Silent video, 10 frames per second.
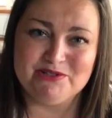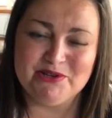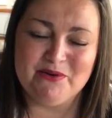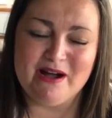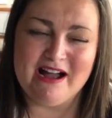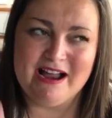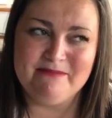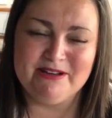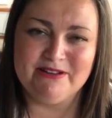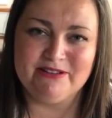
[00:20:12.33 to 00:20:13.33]
So
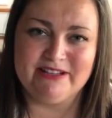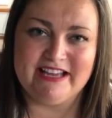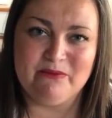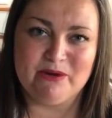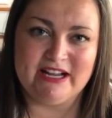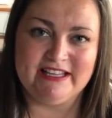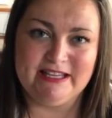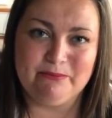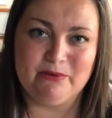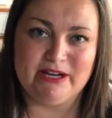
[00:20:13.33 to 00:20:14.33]
I'm gonna look at what I
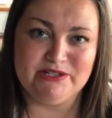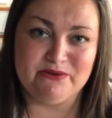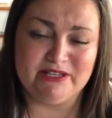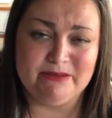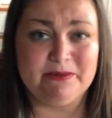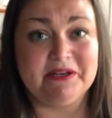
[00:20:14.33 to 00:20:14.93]
keep, what I don't keep,